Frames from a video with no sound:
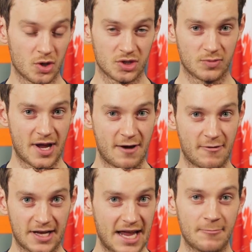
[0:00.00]
want to wear
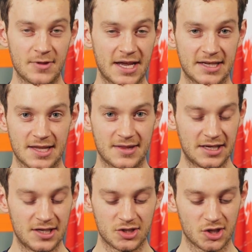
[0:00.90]
a cap with it because I
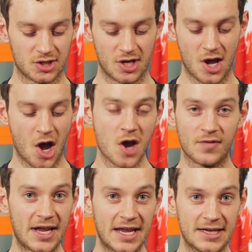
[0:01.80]
think you'd just
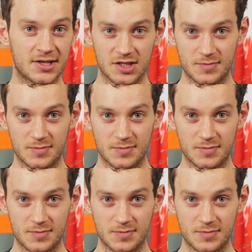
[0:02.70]
overheat because